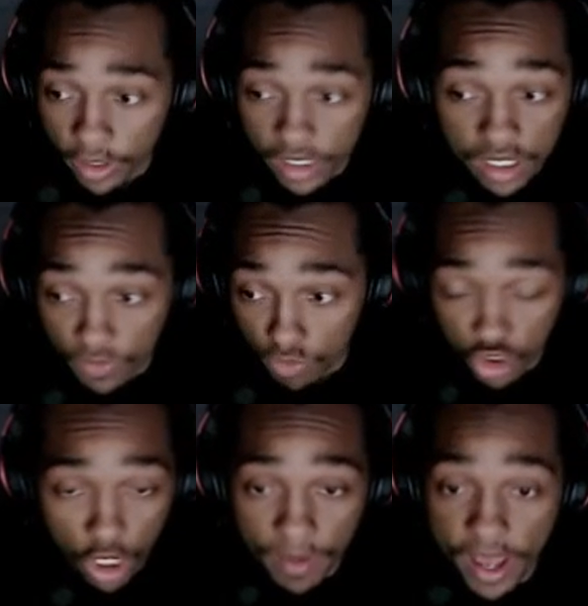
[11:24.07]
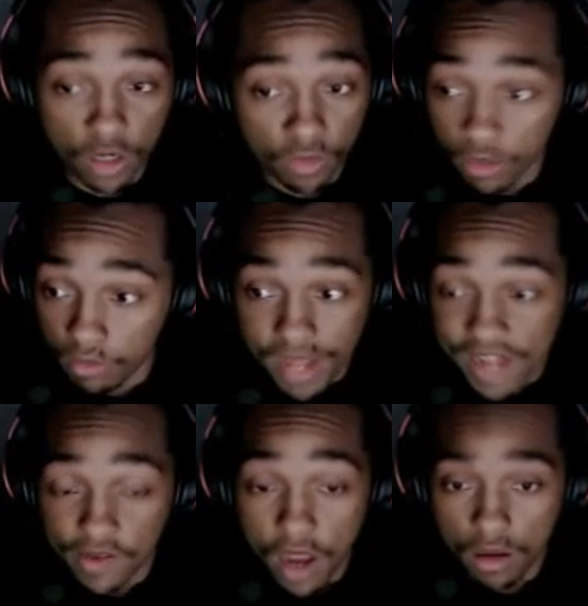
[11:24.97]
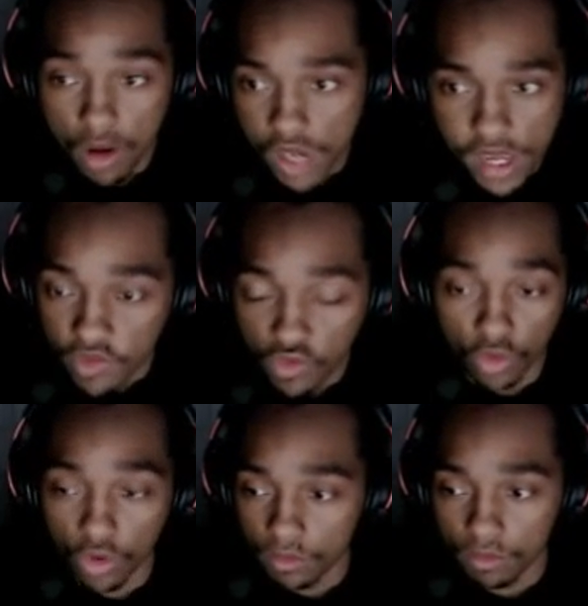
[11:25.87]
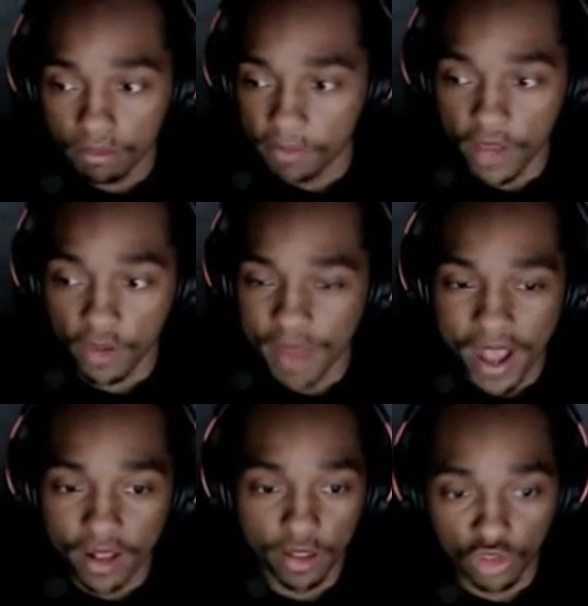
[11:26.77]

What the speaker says: Ari, if you charm Hecarim, that's not okay. That's cool. My other backline will just